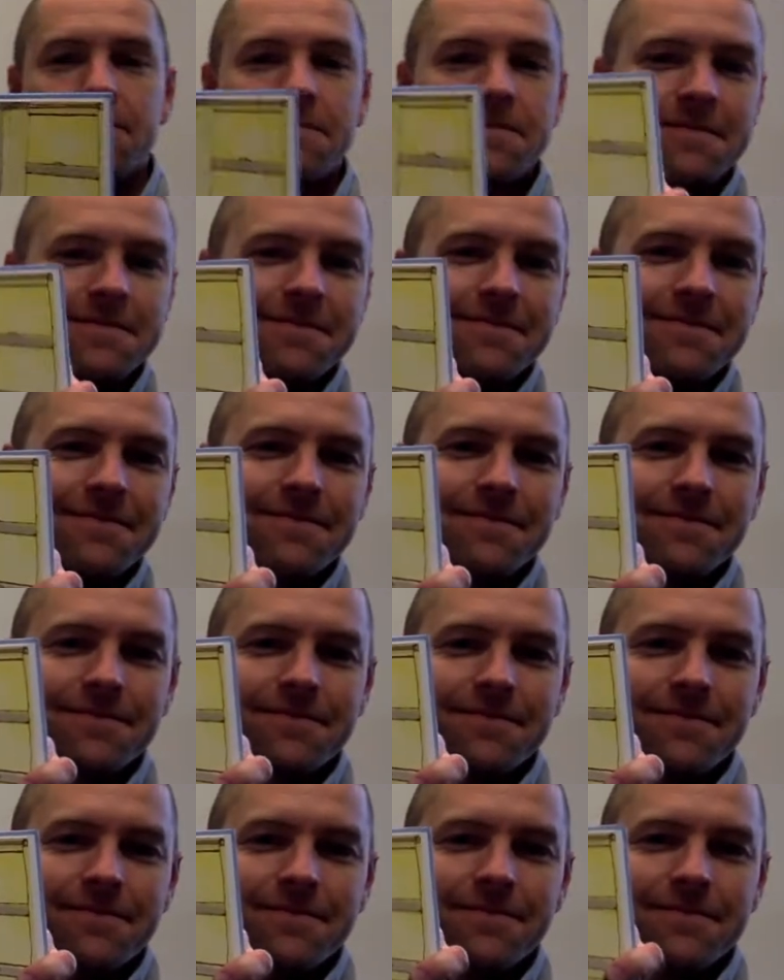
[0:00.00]

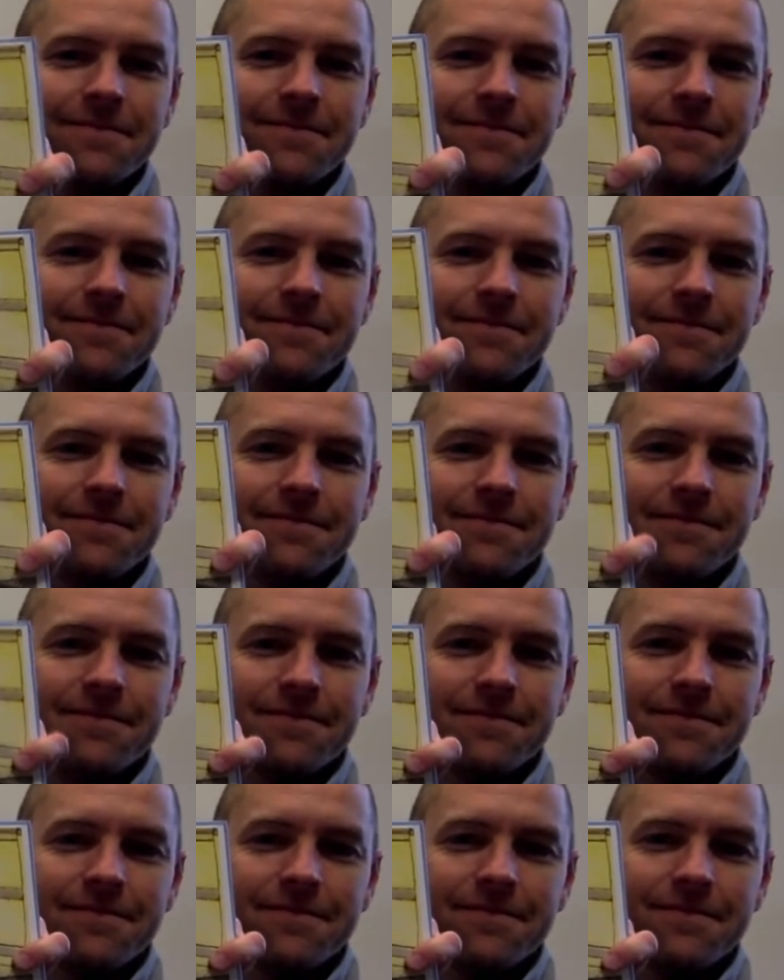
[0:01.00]

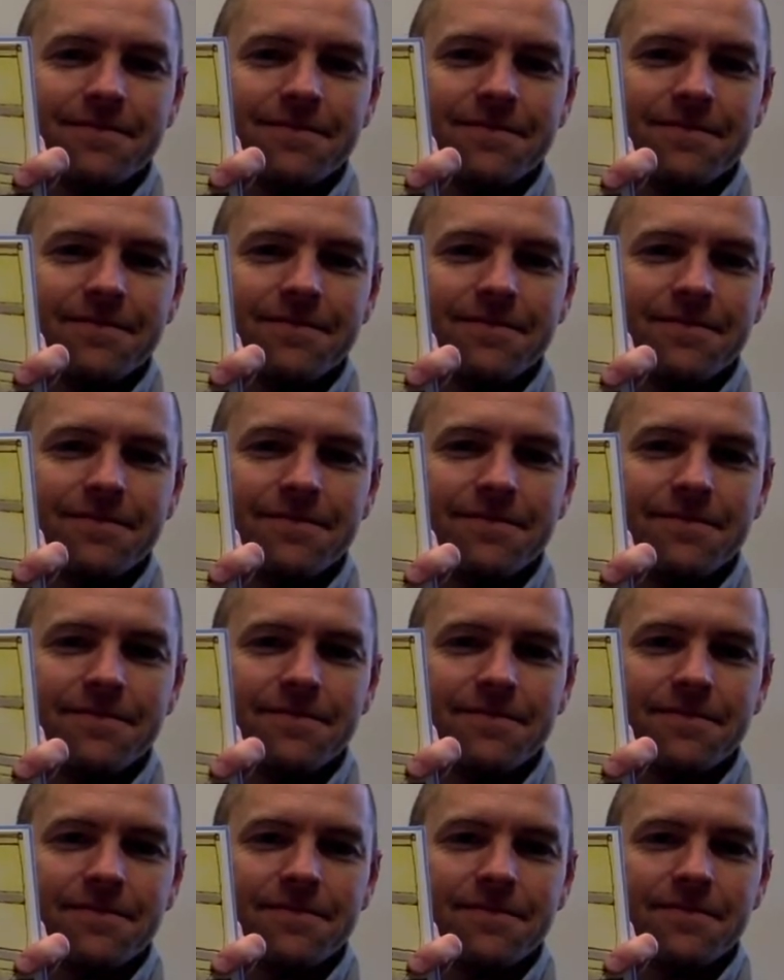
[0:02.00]

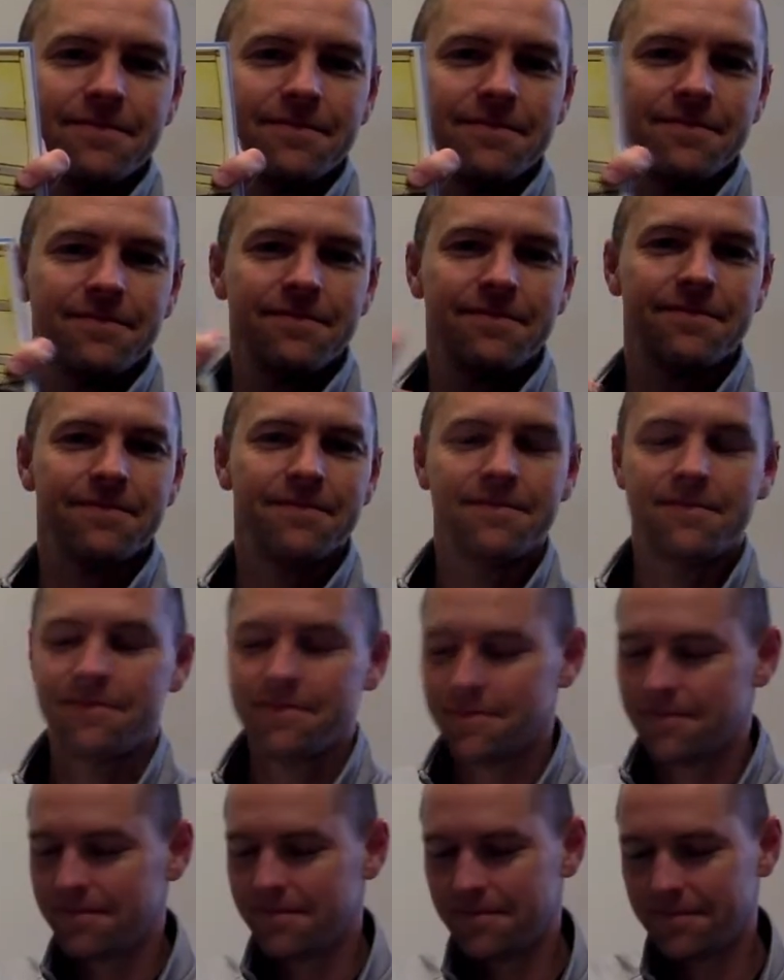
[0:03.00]

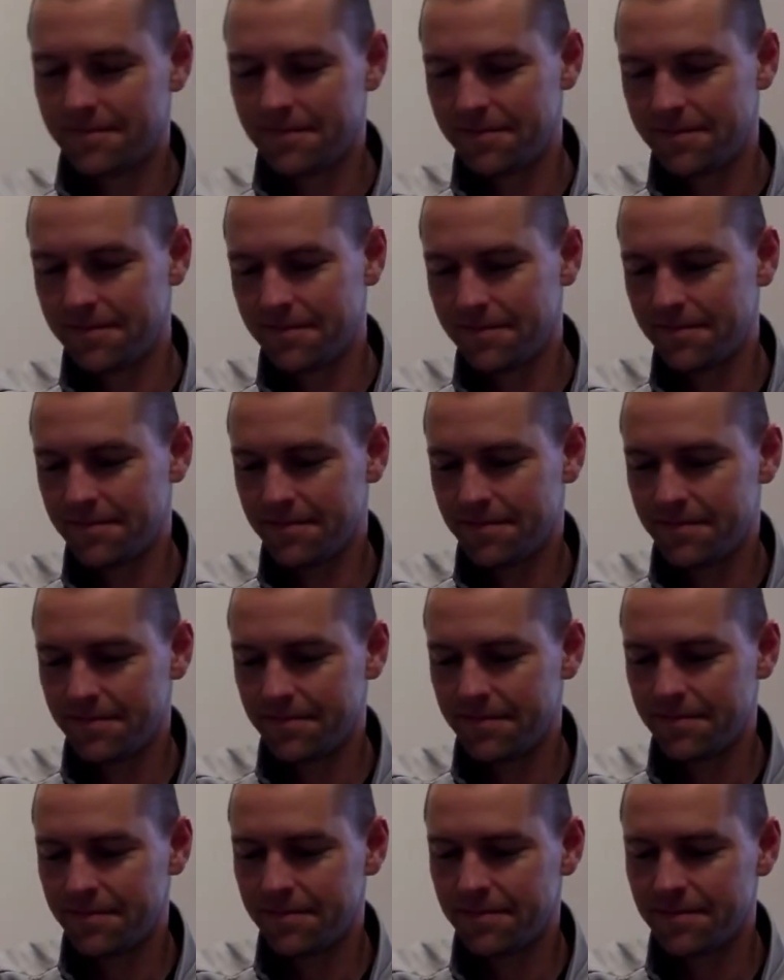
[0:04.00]

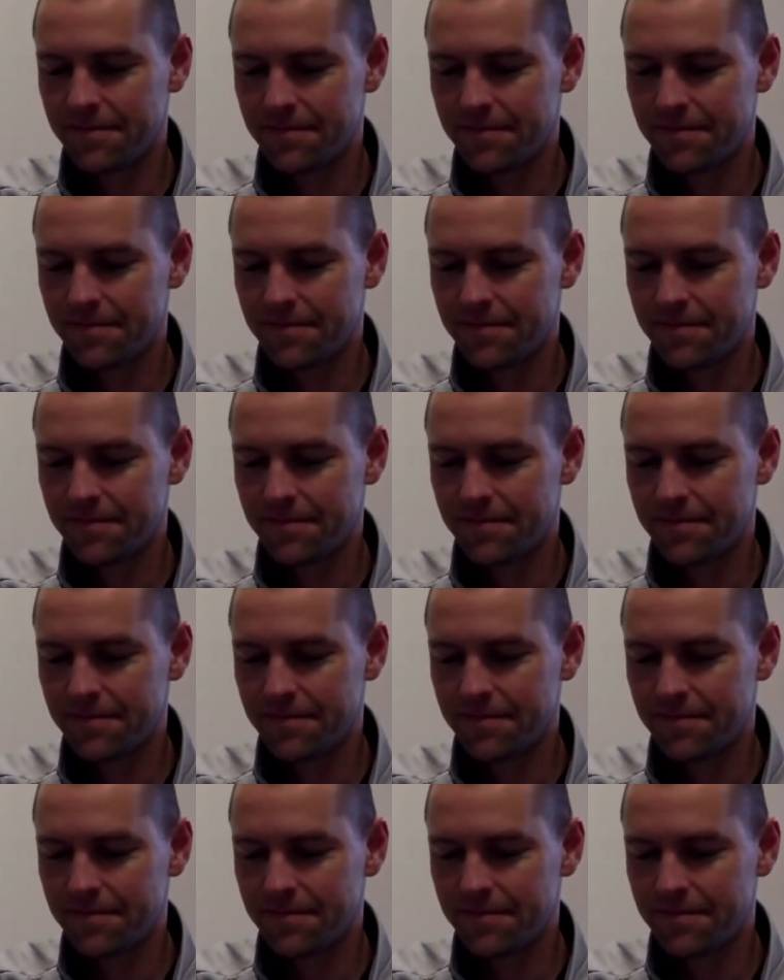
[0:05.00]
Nothing is said.